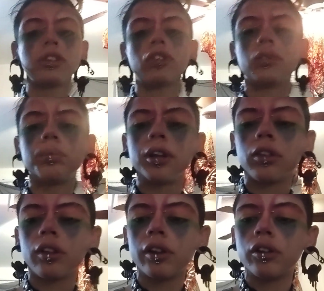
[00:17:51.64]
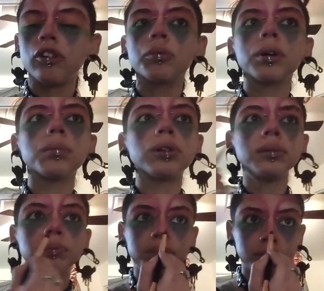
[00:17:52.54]
Actually, we'll make the clown nose
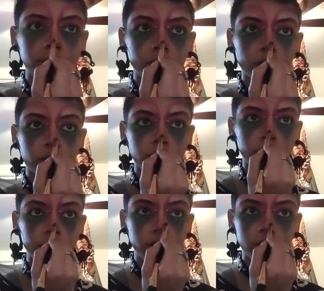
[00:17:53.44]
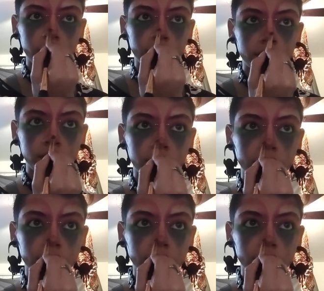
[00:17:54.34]
purple. So fill it in.